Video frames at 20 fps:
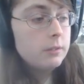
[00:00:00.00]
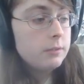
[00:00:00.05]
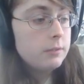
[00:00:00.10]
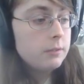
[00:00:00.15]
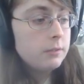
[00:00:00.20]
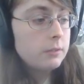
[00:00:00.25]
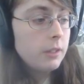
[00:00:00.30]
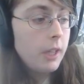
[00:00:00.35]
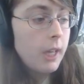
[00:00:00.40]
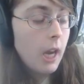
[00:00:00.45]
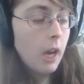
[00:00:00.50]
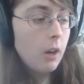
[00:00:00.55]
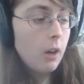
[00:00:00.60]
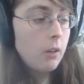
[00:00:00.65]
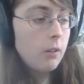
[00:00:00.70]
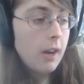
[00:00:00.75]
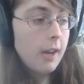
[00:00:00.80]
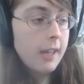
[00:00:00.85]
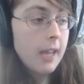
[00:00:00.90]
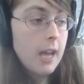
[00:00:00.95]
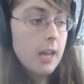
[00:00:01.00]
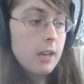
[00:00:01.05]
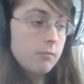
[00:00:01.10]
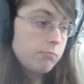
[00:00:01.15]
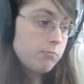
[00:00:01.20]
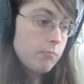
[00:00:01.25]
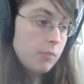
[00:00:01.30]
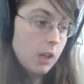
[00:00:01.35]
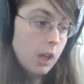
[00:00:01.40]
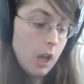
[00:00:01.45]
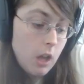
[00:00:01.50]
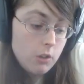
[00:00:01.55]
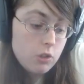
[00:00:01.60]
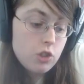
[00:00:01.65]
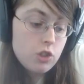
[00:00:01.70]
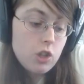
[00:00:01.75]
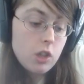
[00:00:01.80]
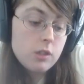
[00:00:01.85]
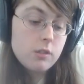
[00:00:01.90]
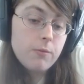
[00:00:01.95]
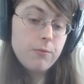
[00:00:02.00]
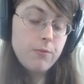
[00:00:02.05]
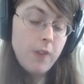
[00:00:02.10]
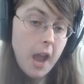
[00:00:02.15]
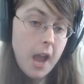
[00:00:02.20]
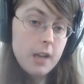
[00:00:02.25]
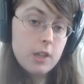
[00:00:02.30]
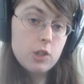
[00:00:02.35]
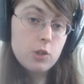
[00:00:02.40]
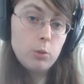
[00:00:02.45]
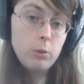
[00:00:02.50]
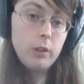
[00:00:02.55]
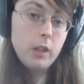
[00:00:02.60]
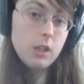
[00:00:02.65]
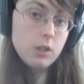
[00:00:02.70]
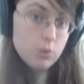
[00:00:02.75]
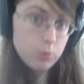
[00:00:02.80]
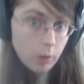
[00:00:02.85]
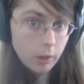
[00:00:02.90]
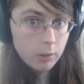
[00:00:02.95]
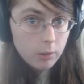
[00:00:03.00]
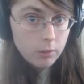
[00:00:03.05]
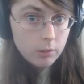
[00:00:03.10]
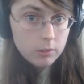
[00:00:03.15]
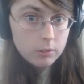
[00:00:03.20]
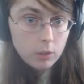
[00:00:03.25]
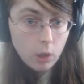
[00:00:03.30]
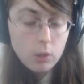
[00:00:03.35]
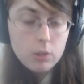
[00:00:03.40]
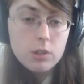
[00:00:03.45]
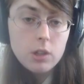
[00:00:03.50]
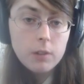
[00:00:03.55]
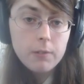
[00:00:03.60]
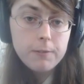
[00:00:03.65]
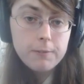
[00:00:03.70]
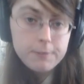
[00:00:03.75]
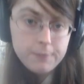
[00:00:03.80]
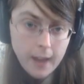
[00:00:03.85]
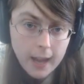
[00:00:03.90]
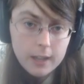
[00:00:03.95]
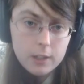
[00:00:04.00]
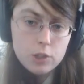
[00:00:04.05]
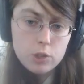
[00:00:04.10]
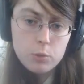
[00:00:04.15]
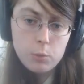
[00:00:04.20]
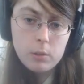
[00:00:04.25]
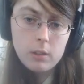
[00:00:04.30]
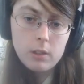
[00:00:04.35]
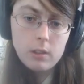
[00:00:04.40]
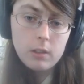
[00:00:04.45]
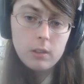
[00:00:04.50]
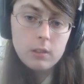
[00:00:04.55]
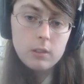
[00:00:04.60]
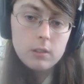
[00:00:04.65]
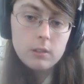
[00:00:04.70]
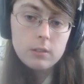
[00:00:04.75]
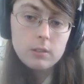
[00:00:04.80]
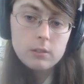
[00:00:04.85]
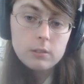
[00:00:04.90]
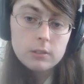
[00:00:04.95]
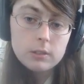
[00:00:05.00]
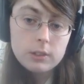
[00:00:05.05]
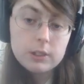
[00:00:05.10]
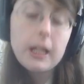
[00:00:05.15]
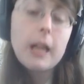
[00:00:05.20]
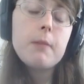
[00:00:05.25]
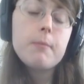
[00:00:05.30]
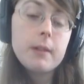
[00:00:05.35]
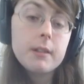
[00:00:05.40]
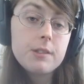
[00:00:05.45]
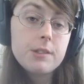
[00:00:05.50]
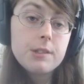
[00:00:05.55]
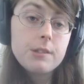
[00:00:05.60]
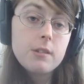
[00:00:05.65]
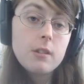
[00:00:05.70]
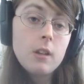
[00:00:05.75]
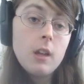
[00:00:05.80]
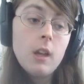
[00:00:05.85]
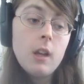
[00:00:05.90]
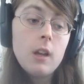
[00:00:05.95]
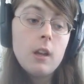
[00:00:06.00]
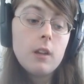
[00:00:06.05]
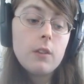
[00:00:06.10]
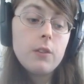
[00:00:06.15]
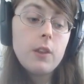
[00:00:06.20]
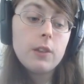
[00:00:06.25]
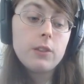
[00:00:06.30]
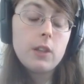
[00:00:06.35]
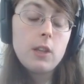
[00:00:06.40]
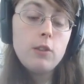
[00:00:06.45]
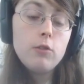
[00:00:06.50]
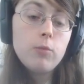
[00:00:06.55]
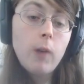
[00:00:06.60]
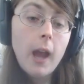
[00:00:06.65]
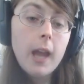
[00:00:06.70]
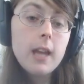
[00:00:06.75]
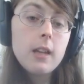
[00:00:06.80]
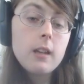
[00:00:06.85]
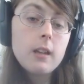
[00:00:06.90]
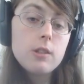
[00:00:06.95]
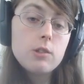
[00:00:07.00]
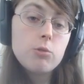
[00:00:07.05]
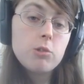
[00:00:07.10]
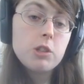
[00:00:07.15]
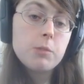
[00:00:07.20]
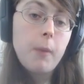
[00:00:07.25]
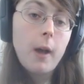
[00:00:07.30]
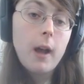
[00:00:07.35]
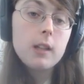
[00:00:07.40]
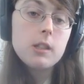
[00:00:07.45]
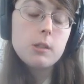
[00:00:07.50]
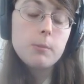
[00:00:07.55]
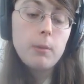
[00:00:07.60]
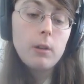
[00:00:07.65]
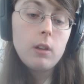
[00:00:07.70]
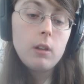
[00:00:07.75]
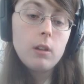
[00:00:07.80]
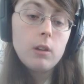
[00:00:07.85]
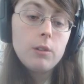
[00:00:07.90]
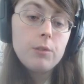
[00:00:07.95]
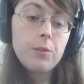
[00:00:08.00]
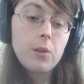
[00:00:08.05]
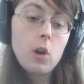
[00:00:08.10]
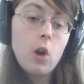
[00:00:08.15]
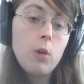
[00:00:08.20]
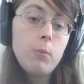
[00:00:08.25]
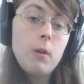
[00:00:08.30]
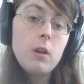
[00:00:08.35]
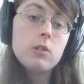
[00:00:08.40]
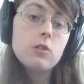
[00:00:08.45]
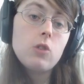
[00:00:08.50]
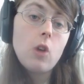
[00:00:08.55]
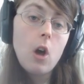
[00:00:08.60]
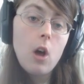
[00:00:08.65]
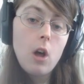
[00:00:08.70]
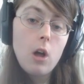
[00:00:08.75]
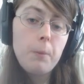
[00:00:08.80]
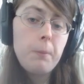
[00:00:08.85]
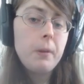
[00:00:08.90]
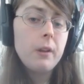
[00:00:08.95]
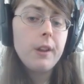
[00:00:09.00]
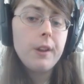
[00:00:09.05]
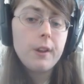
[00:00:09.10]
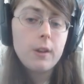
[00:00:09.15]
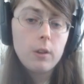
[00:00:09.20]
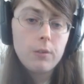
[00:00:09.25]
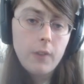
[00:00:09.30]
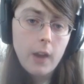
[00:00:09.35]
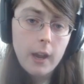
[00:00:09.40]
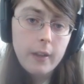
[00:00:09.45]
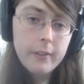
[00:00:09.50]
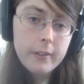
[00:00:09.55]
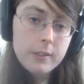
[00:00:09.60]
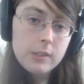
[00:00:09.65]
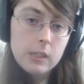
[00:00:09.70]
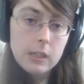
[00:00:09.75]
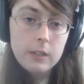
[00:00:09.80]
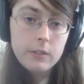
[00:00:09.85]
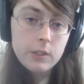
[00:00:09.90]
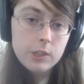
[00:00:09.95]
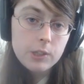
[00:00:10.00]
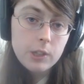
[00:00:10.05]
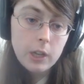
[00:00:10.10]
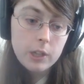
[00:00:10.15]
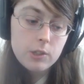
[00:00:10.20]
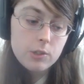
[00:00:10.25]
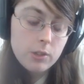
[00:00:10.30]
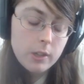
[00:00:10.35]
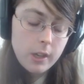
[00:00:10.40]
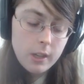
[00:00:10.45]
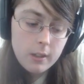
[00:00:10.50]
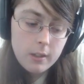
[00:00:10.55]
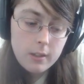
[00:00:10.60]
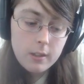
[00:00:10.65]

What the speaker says: you know, again, it's just factually true. Those are factual statements that the right is responsible for almost all political violence in this country.